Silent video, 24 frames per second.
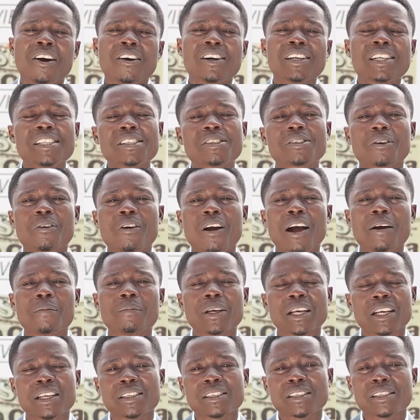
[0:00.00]
On Instagram
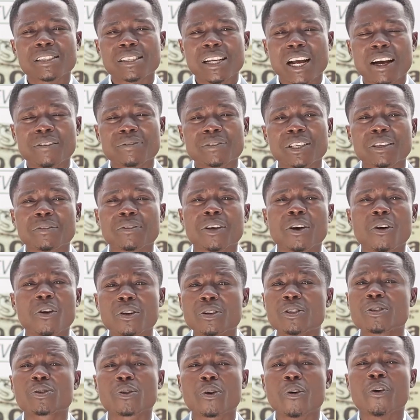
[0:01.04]
is Thav TV
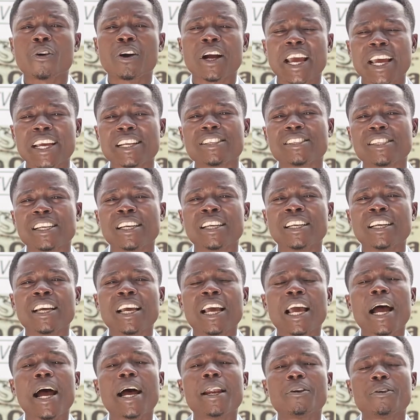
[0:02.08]
underscore NG,
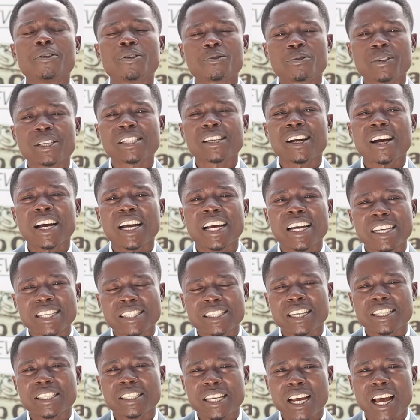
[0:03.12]
and on Twitter
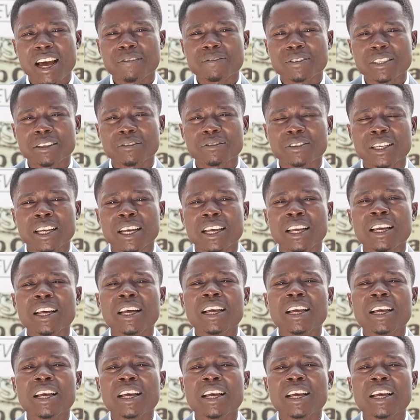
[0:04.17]
is at Thav TV.